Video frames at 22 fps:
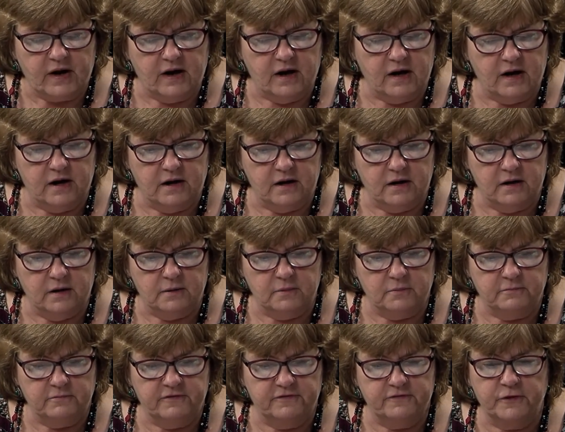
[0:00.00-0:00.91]

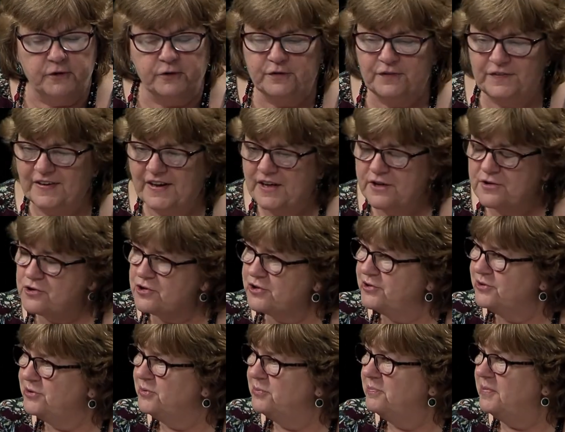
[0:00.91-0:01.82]
um, First
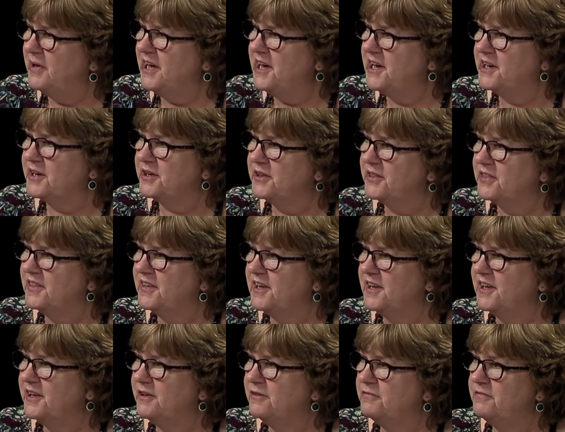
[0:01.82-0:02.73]
National Bank,
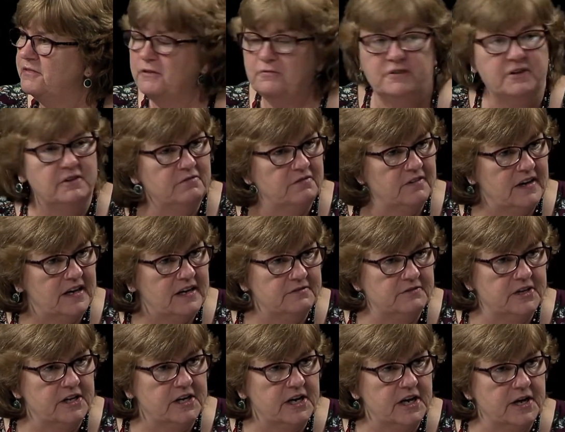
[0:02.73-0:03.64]
the
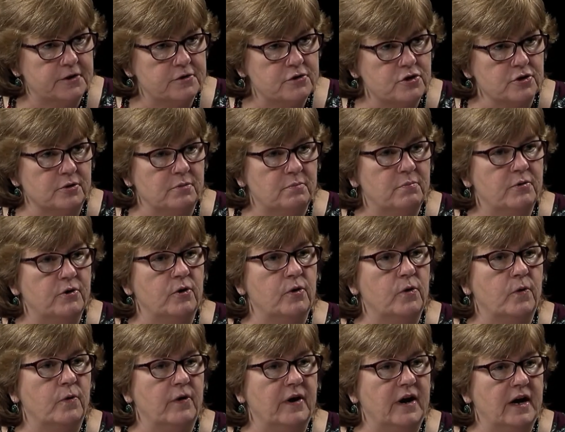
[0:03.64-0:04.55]
55 Connection
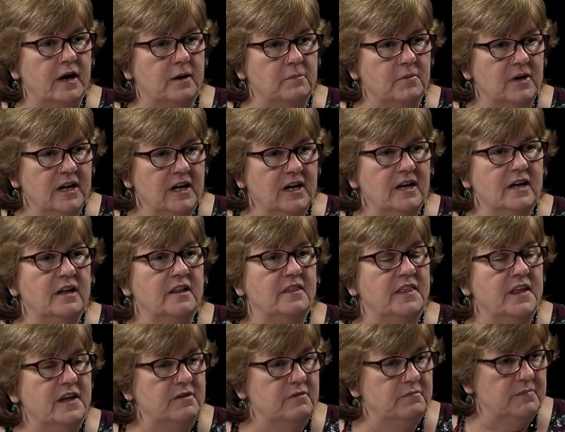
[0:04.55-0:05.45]
program.
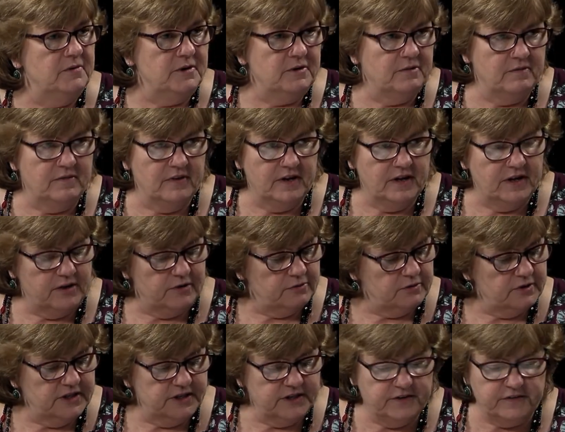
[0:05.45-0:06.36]
They've been, you
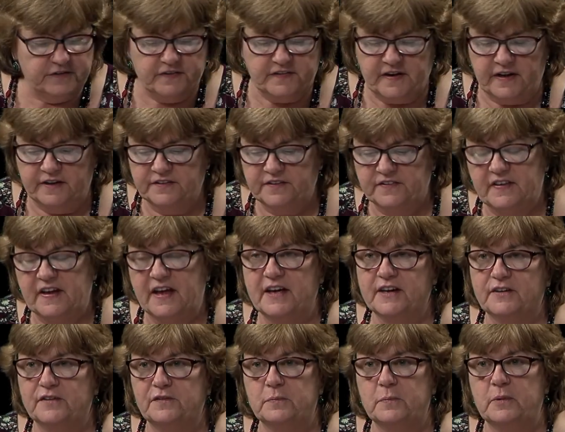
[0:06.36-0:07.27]
know, Linda
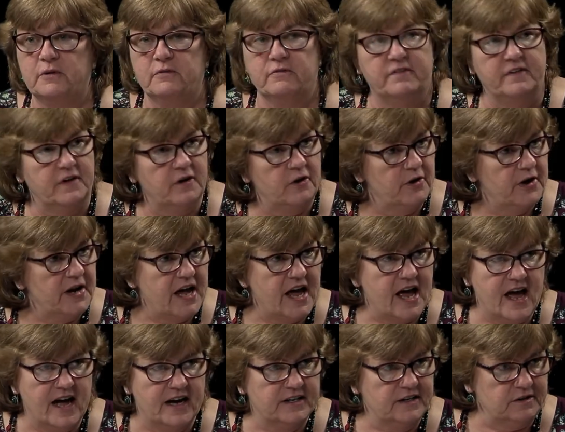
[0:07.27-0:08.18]
Stensang has been very
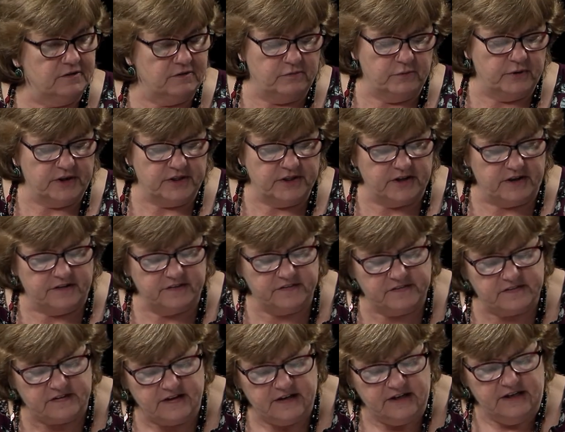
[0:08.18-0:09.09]
active with
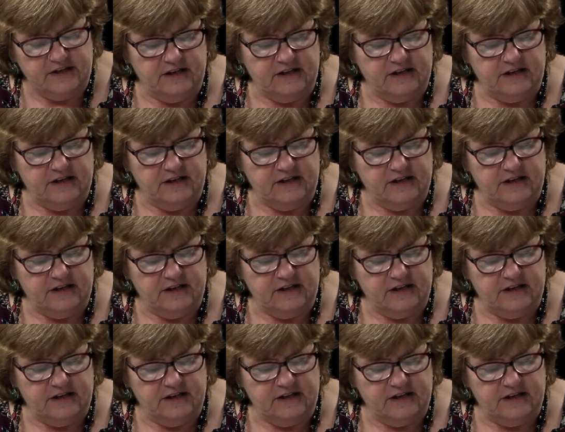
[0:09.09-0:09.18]
us.